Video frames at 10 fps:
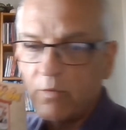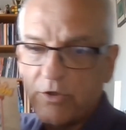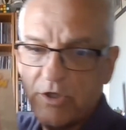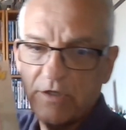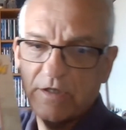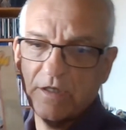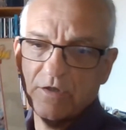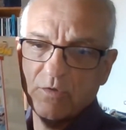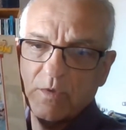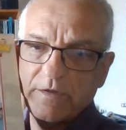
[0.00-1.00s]
which is
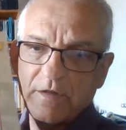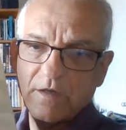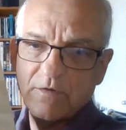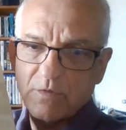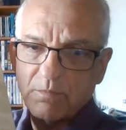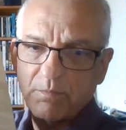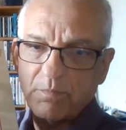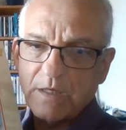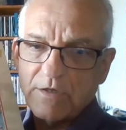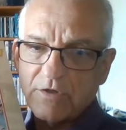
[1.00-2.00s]
this 1,000
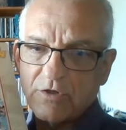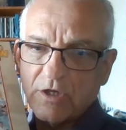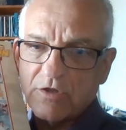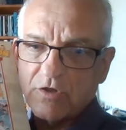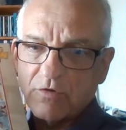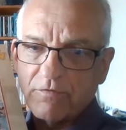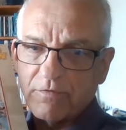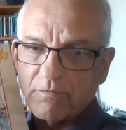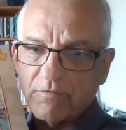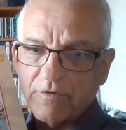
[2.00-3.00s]
piece jigsaw
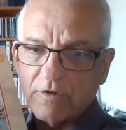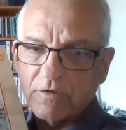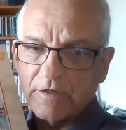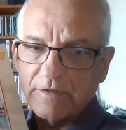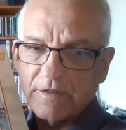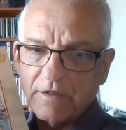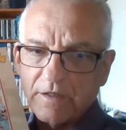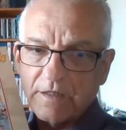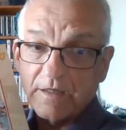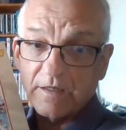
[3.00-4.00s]
from Falcon.
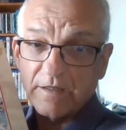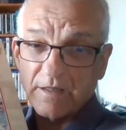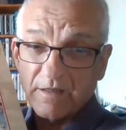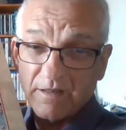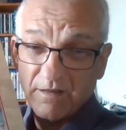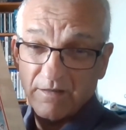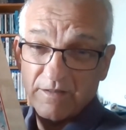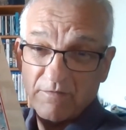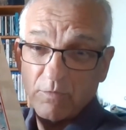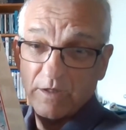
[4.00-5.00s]

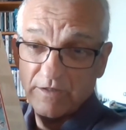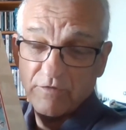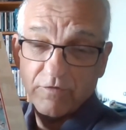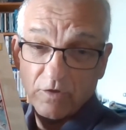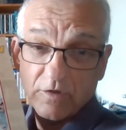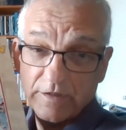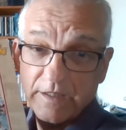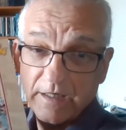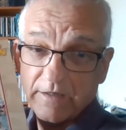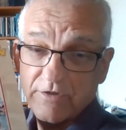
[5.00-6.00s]
Well, it's Falcon
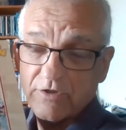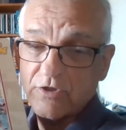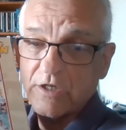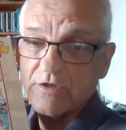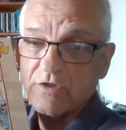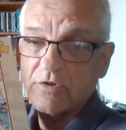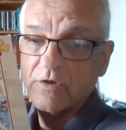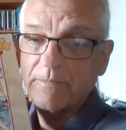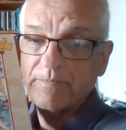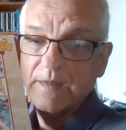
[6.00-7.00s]
Deluxe
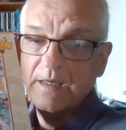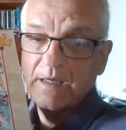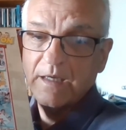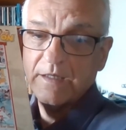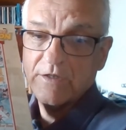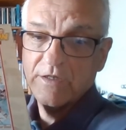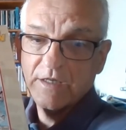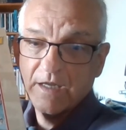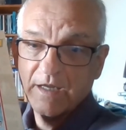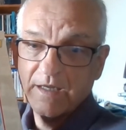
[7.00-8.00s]
Jigsaw.
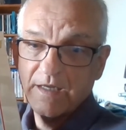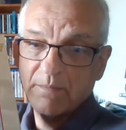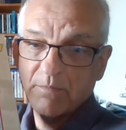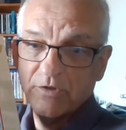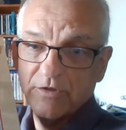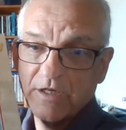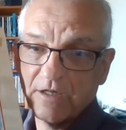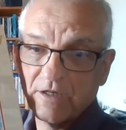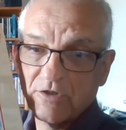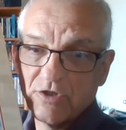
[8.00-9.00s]
It's a
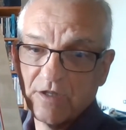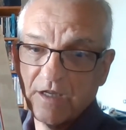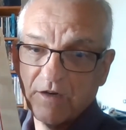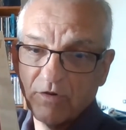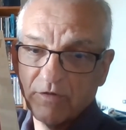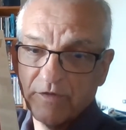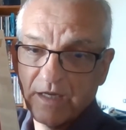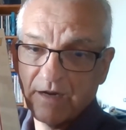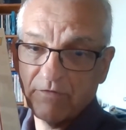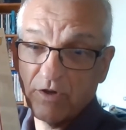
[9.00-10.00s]
montage there of the
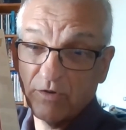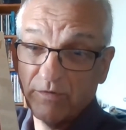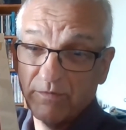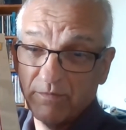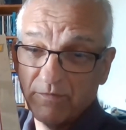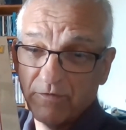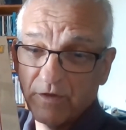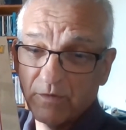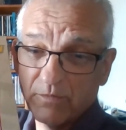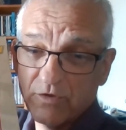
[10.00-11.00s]
Carry On
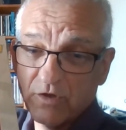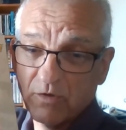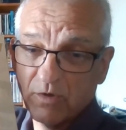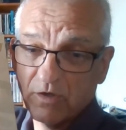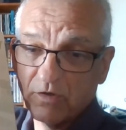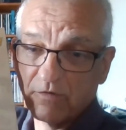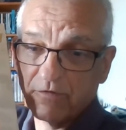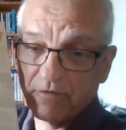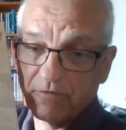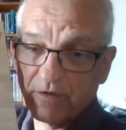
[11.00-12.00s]
films, so quite a lot of
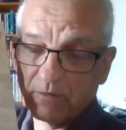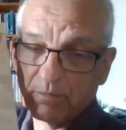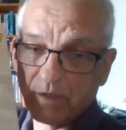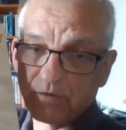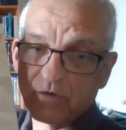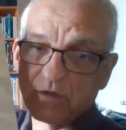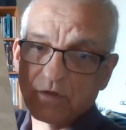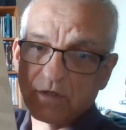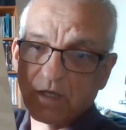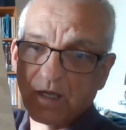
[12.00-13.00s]
film
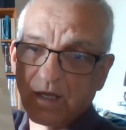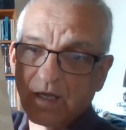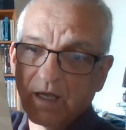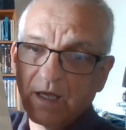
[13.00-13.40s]
posters there.